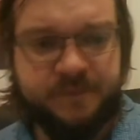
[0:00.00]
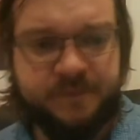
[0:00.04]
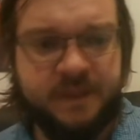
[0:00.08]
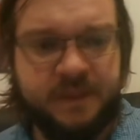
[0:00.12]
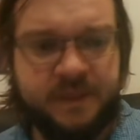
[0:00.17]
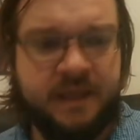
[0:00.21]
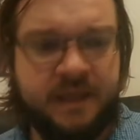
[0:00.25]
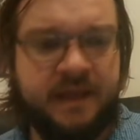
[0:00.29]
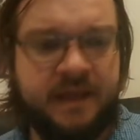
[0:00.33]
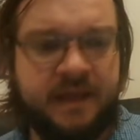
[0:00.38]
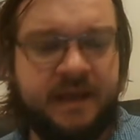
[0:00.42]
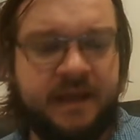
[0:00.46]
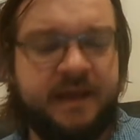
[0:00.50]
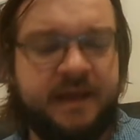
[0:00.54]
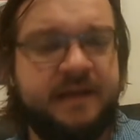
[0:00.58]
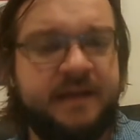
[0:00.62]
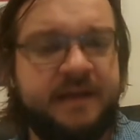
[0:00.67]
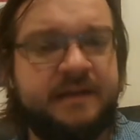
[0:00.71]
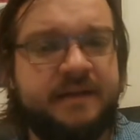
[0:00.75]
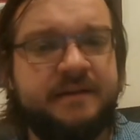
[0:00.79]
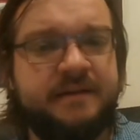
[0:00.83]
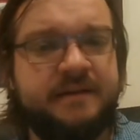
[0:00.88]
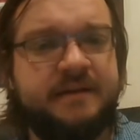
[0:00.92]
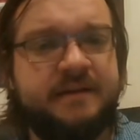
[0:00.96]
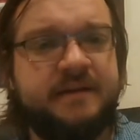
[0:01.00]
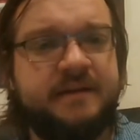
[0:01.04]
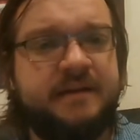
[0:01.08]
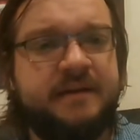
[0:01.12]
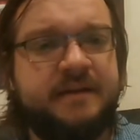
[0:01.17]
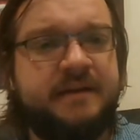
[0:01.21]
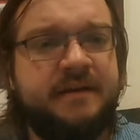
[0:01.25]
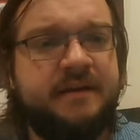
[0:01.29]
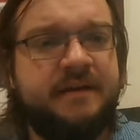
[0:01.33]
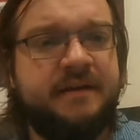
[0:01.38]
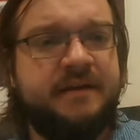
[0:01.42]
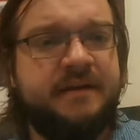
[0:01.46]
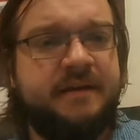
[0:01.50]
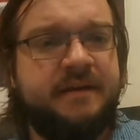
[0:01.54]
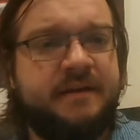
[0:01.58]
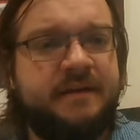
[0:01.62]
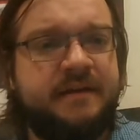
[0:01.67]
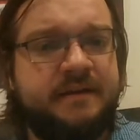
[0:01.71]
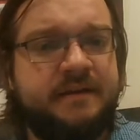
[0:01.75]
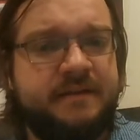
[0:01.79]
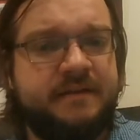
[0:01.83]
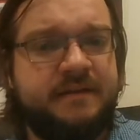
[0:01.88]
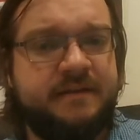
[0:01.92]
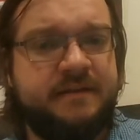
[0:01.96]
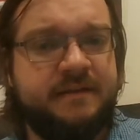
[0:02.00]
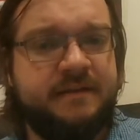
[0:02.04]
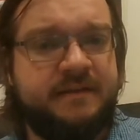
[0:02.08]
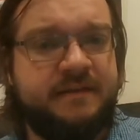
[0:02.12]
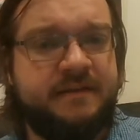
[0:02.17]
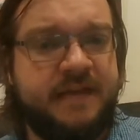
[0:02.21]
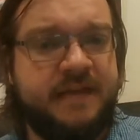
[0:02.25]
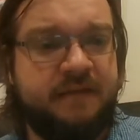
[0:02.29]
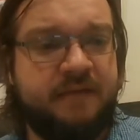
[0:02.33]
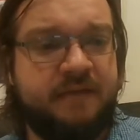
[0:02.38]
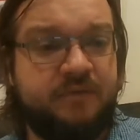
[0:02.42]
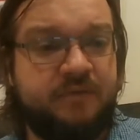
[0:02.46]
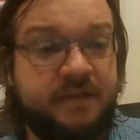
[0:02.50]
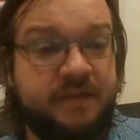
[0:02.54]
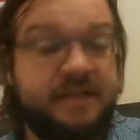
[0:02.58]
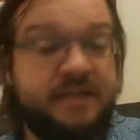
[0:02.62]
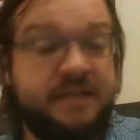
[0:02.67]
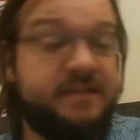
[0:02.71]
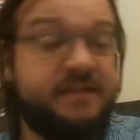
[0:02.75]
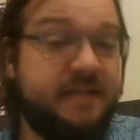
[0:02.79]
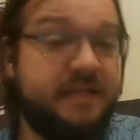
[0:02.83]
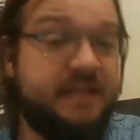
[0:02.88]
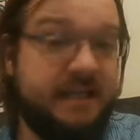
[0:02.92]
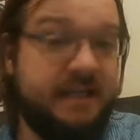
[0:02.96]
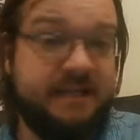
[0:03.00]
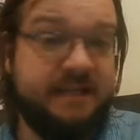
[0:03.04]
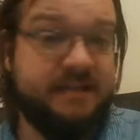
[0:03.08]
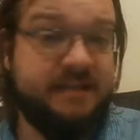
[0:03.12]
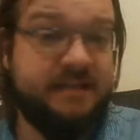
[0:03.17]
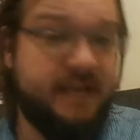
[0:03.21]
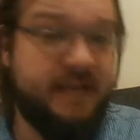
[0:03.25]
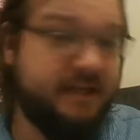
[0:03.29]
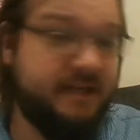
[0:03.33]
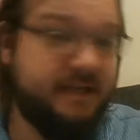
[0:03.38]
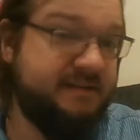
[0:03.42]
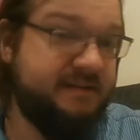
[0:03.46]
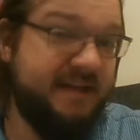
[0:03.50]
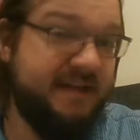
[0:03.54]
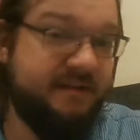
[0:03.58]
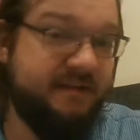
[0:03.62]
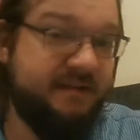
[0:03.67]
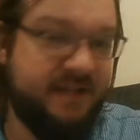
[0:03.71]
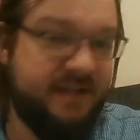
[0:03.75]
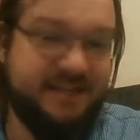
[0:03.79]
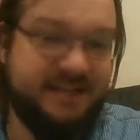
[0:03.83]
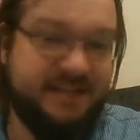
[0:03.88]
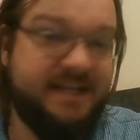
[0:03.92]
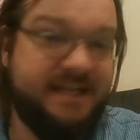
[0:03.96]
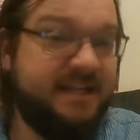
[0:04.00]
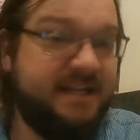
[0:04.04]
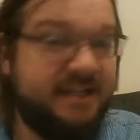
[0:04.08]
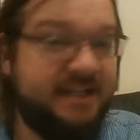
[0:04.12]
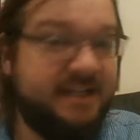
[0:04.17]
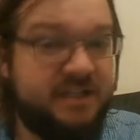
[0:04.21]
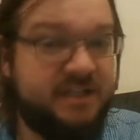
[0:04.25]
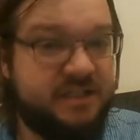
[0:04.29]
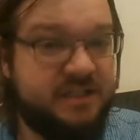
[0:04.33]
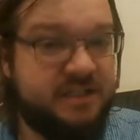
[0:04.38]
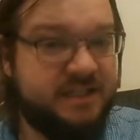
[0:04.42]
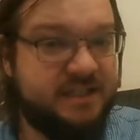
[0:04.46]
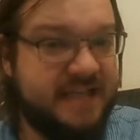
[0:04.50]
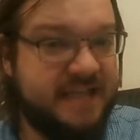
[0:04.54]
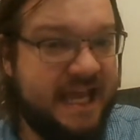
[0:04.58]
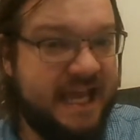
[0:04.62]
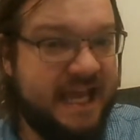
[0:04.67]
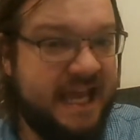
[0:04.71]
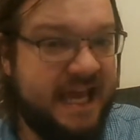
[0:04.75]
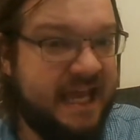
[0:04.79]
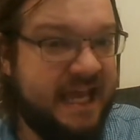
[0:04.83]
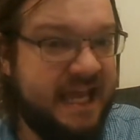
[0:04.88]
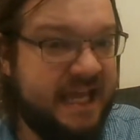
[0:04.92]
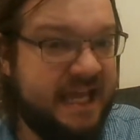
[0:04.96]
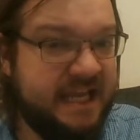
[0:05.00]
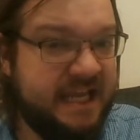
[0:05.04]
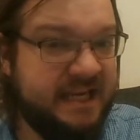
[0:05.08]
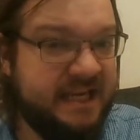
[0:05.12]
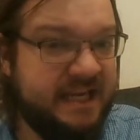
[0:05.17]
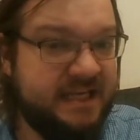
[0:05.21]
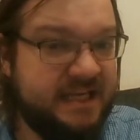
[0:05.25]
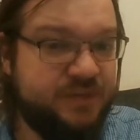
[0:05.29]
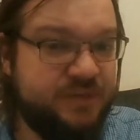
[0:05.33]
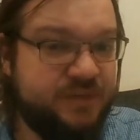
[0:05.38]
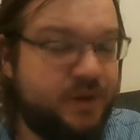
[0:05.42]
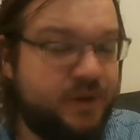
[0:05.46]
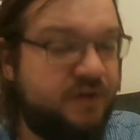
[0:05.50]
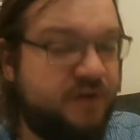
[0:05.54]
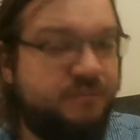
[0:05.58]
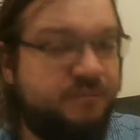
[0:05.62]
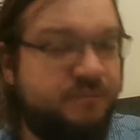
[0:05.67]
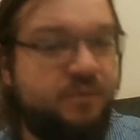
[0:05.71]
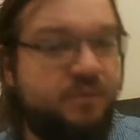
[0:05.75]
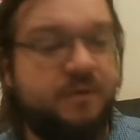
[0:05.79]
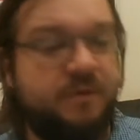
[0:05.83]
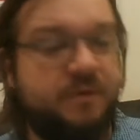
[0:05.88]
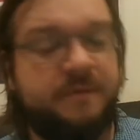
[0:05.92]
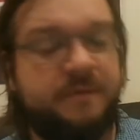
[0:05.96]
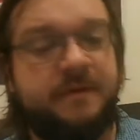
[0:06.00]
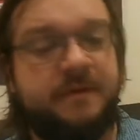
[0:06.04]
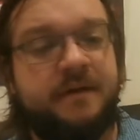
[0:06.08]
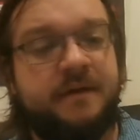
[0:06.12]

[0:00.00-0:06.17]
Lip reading: And they released, I think, like I said, I think 10 to 12 more,